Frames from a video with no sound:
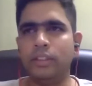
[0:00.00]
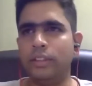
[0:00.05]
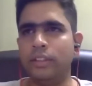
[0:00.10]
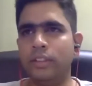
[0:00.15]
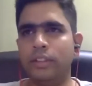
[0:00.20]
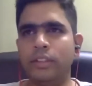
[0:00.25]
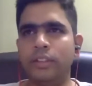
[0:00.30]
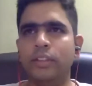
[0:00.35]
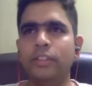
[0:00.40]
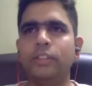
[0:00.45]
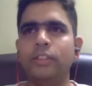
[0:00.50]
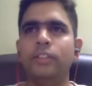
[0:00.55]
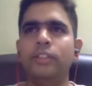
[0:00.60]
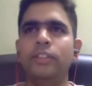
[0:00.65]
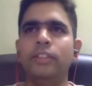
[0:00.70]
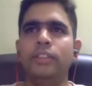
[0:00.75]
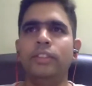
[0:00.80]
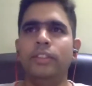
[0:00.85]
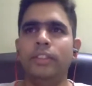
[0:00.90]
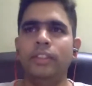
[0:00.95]
So
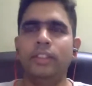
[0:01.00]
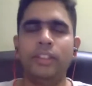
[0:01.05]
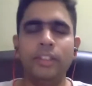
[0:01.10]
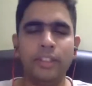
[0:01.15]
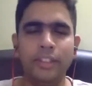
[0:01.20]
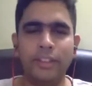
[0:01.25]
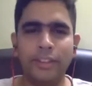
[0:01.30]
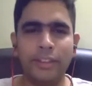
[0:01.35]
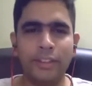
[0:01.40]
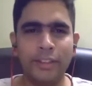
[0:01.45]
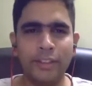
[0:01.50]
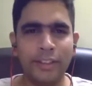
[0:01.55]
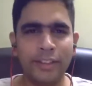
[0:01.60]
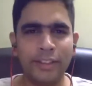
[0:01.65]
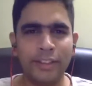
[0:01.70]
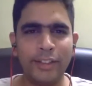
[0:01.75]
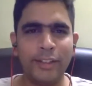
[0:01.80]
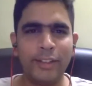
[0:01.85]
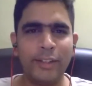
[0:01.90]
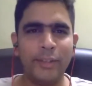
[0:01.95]
and
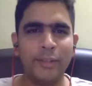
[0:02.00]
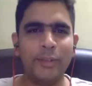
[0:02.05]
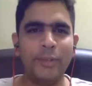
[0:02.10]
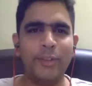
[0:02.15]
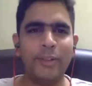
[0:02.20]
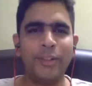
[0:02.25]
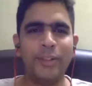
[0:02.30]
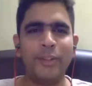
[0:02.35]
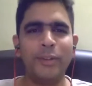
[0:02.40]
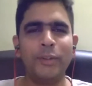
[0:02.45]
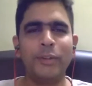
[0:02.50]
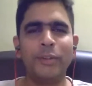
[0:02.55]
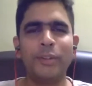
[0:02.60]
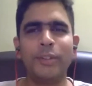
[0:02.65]
nothing didn't work out.